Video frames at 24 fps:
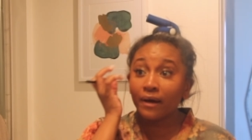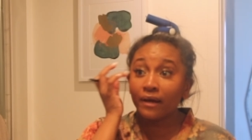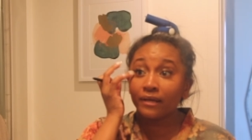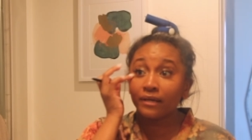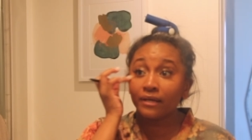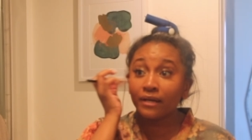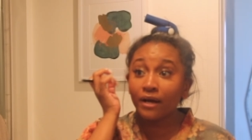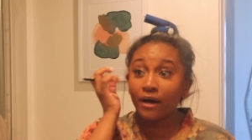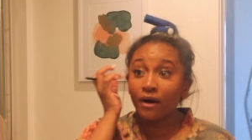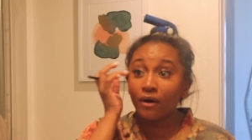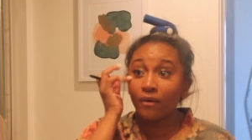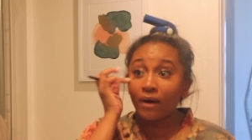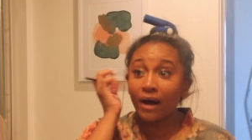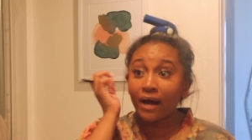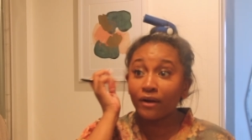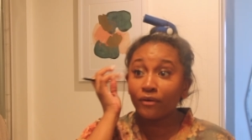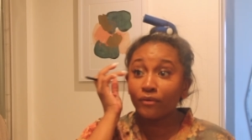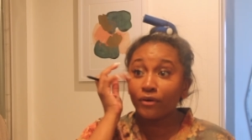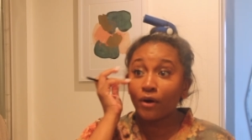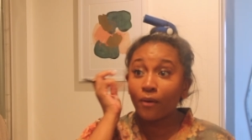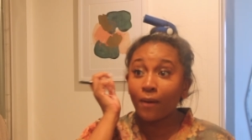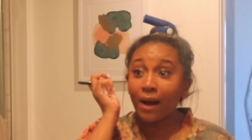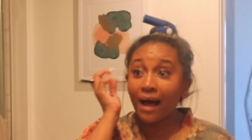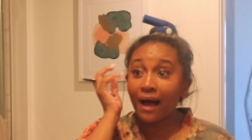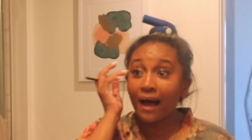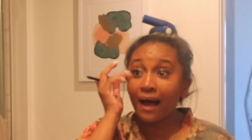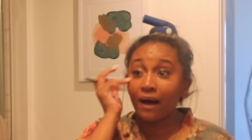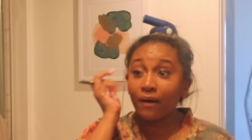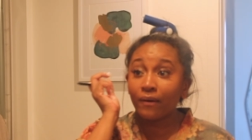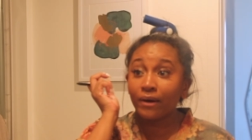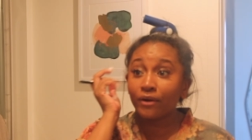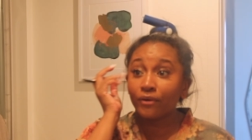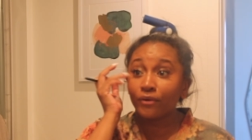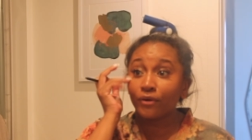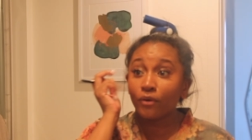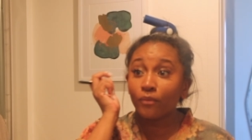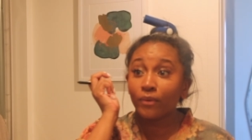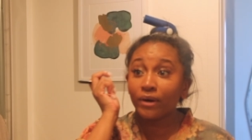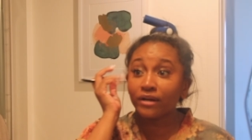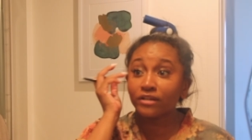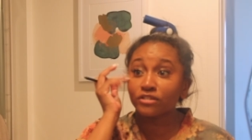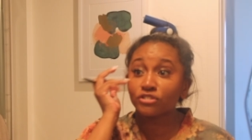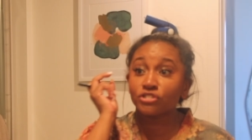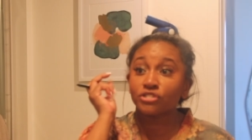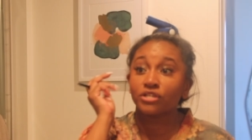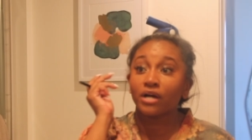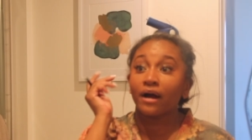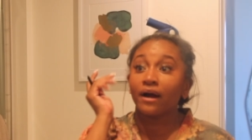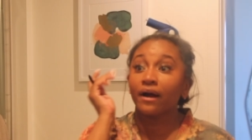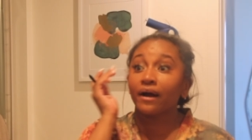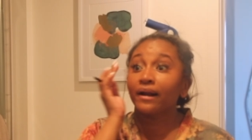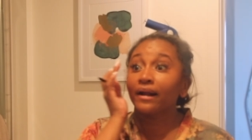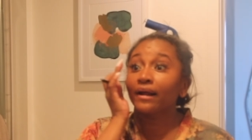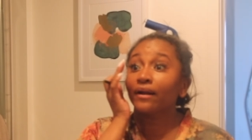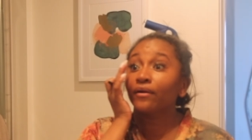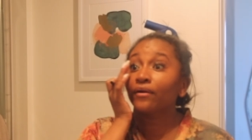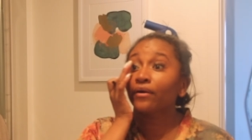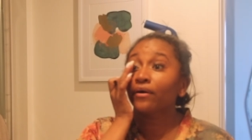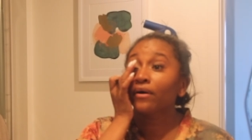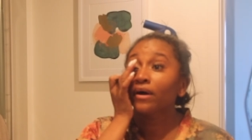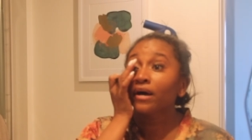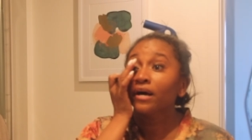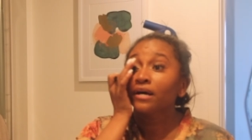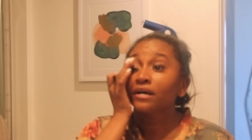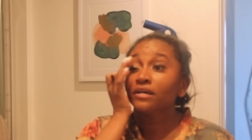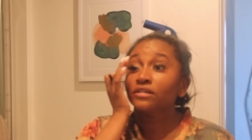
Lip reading: you know, I don't know how, I don't know where to start, I don't know.